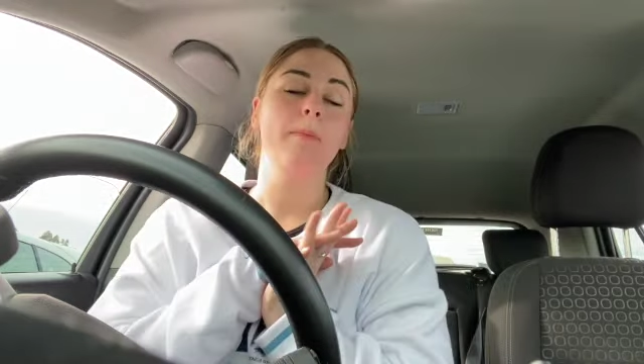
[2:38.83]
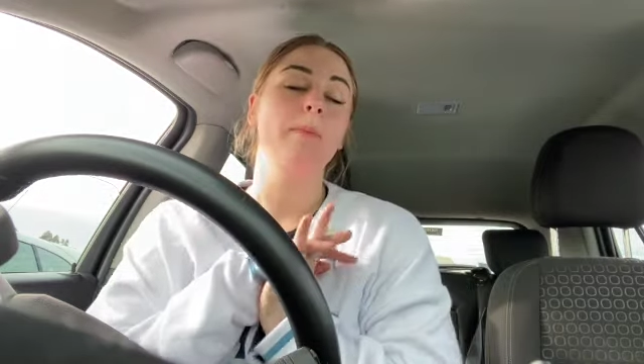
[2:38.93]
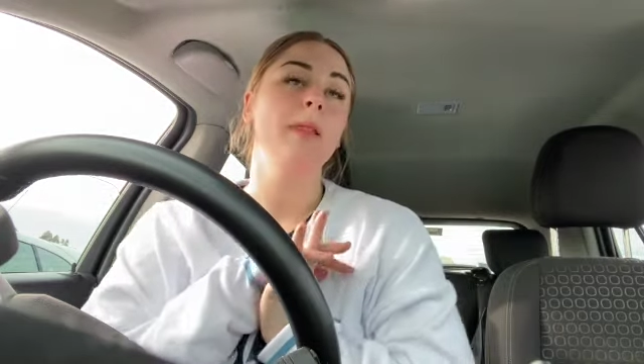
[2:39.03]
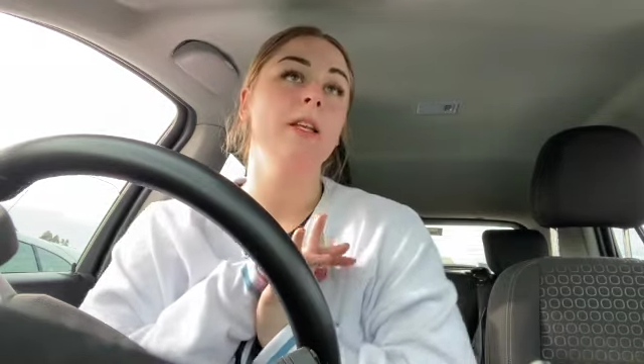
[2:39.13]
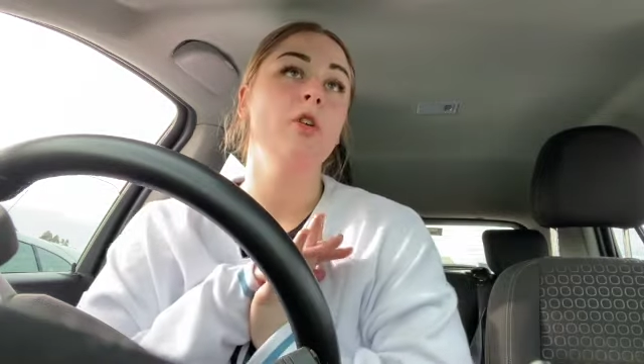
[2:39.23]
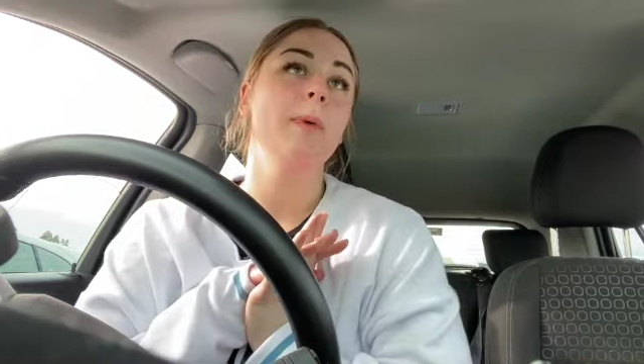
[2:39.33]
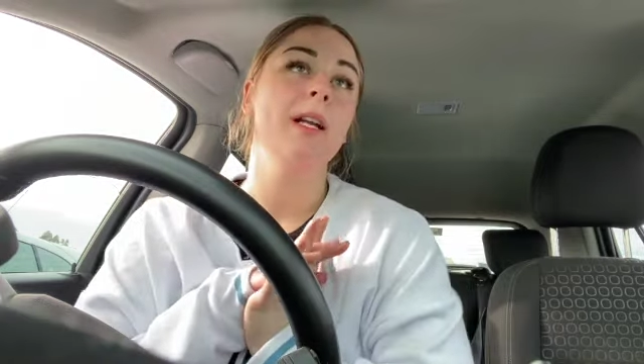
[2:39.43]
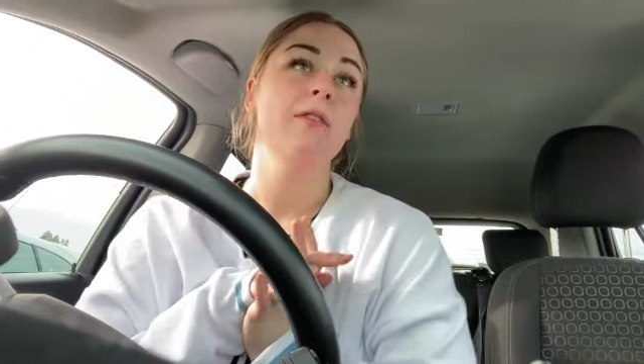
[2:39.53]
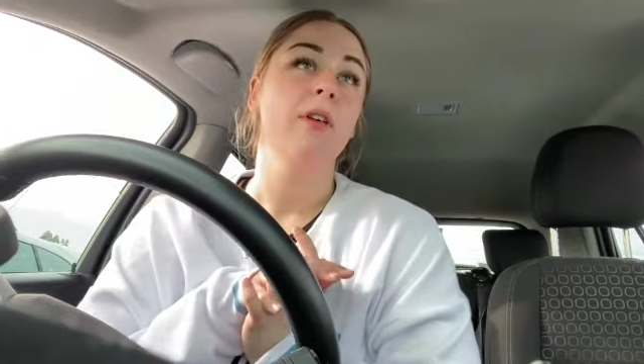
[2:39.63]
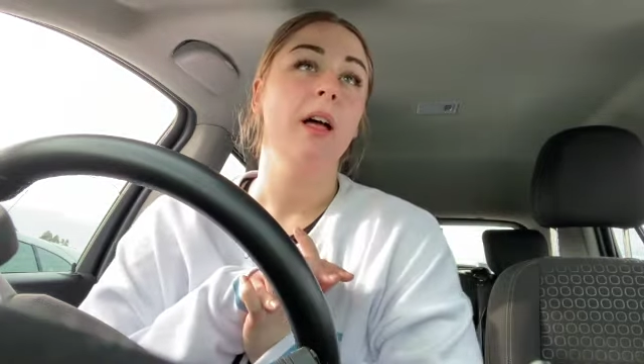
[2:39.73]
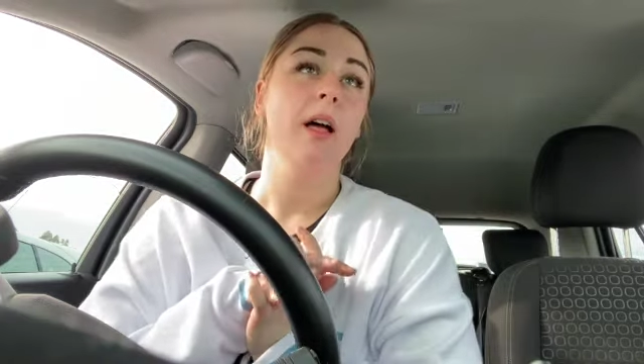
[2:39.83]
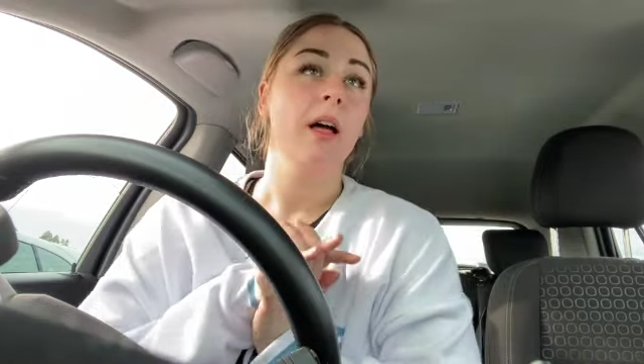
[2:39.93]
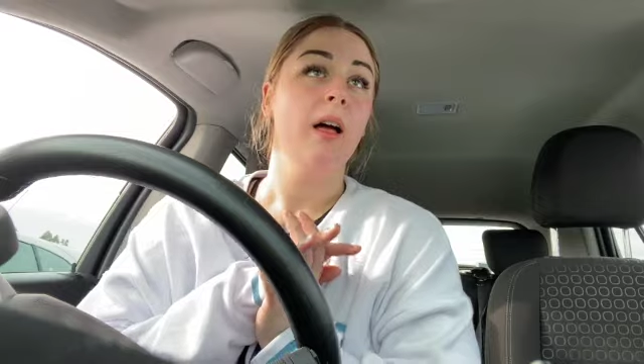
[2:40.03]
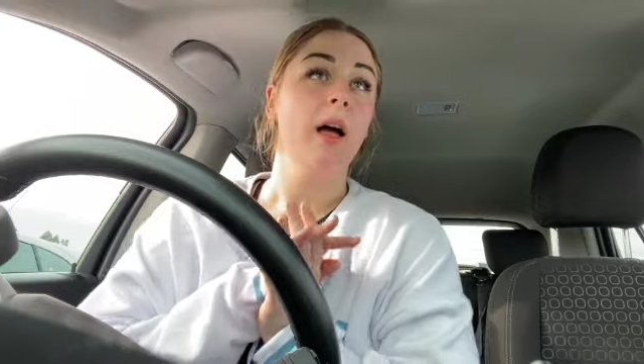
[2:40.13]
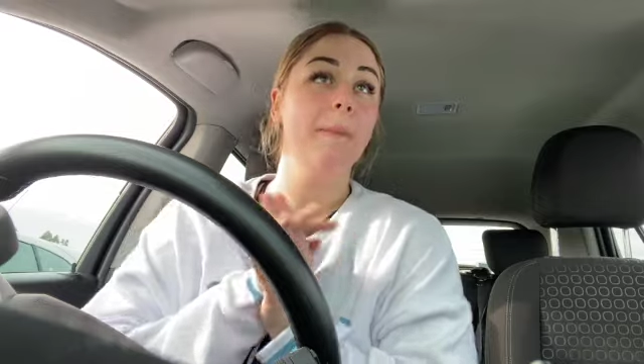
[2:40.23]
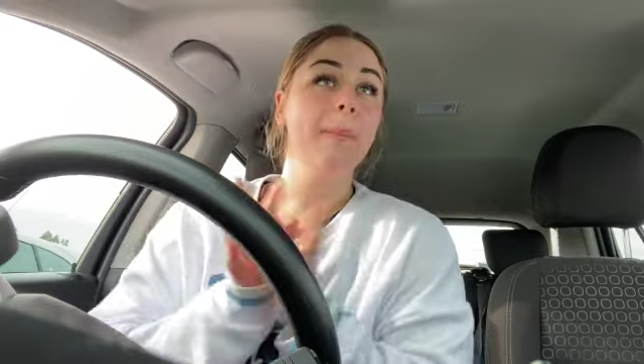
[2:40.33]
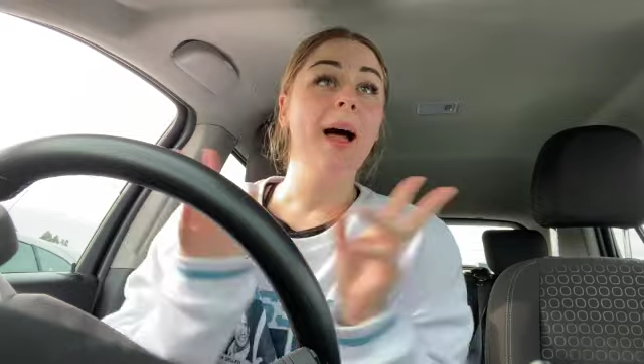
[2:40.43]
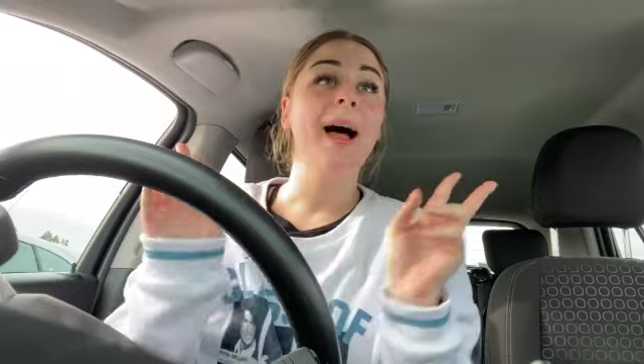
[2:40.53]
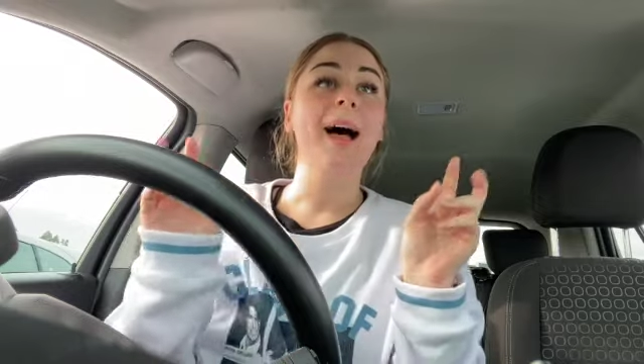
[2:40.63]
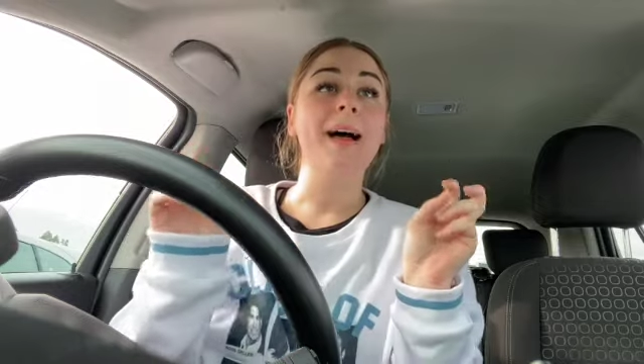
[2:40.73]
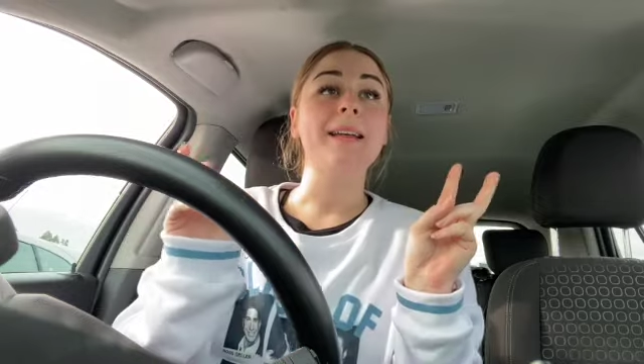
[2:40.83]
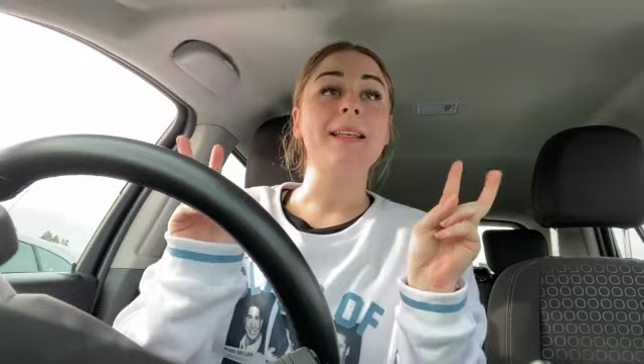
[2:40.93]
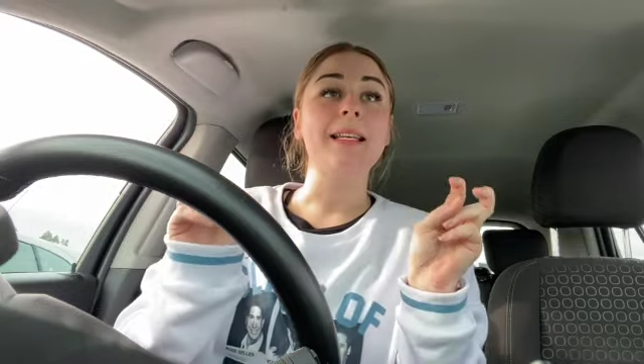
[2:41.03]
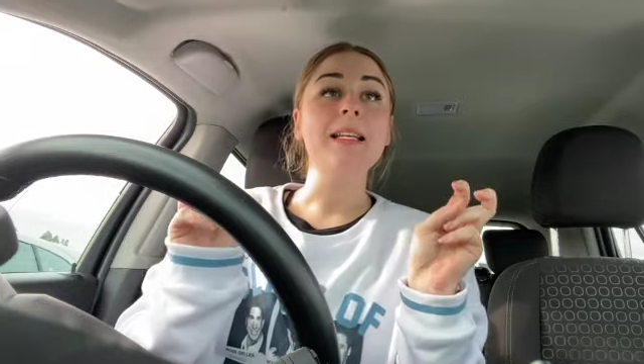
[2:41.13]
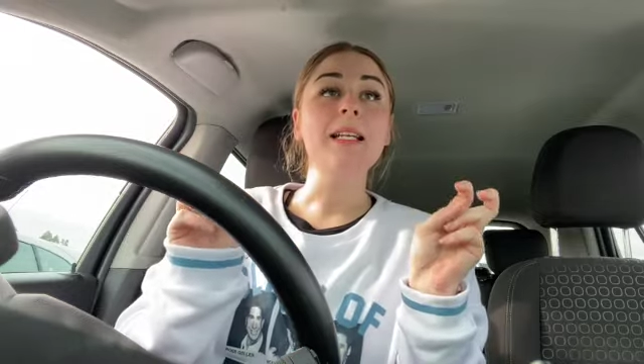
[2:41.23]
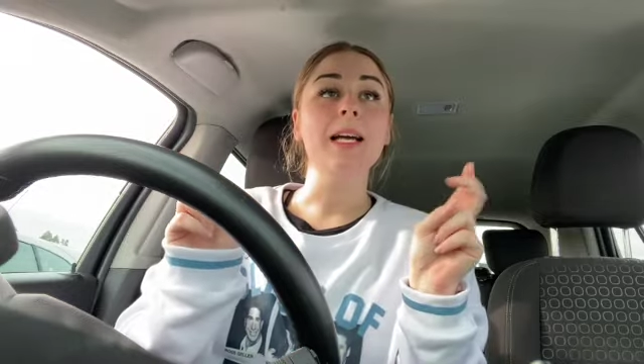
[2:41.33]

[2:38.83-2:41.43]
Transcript: little bit of a, a party